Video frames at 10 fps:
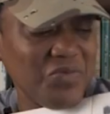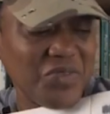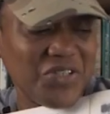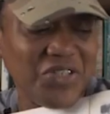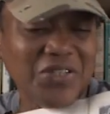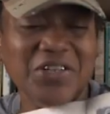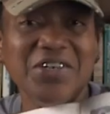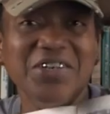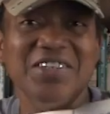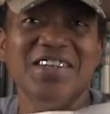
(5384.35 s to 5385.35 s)
and then she
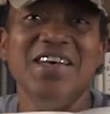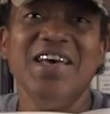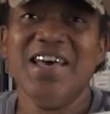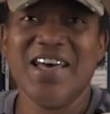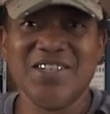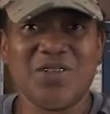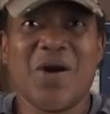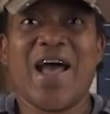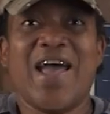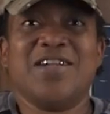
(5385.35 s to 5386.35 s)
looked. So
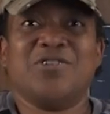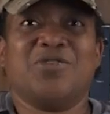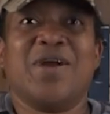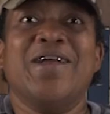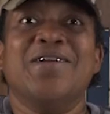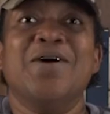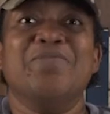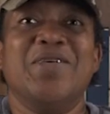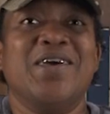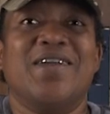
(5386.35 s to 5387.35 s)
I had to straighten
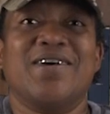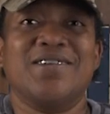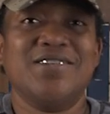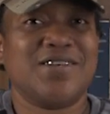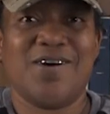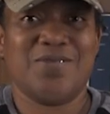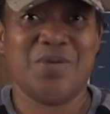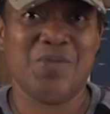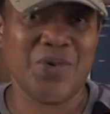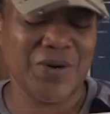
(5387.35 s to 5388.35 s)
up then. I couldn't talk
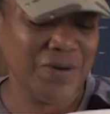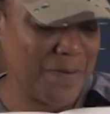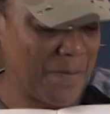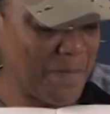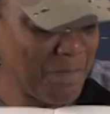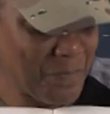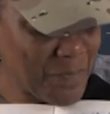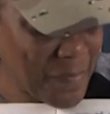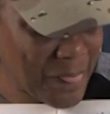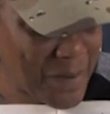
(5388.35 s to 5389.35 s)
no more.
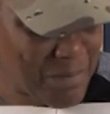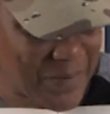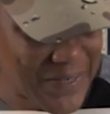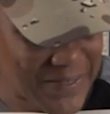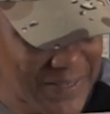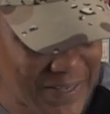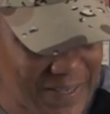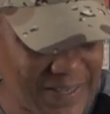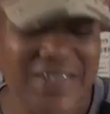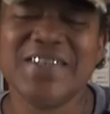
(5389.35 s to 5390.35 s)
But
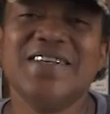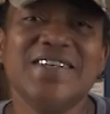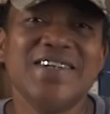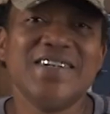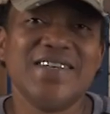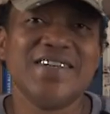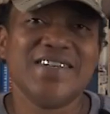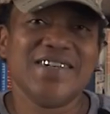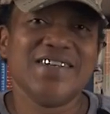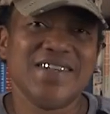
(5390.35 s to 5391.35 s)
all
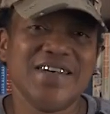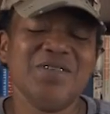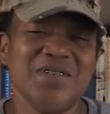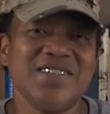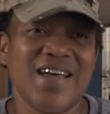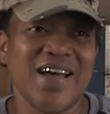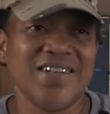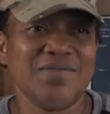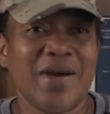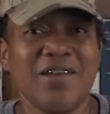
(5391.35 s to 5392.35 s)
right. nice. It was
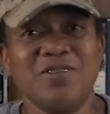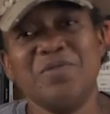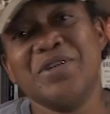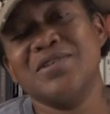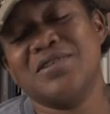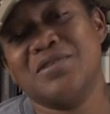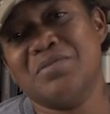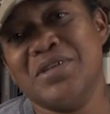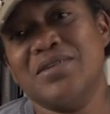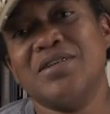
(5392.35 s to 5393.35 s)
nice. My experience in the
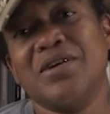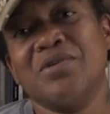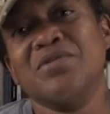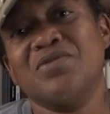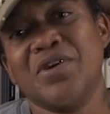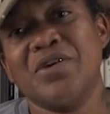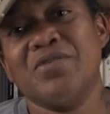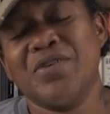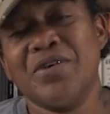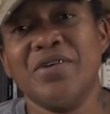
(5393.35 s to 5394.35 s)
military was
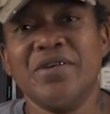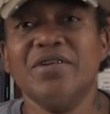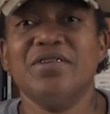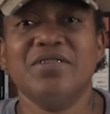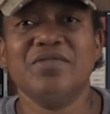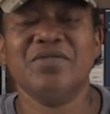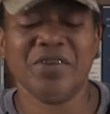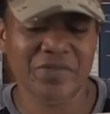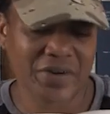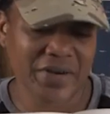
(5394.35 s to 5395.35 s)
very, very,
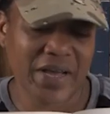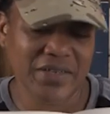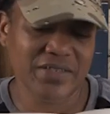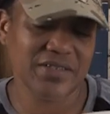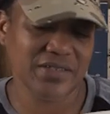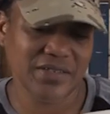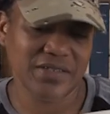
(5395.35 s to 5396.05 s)
very, very nice.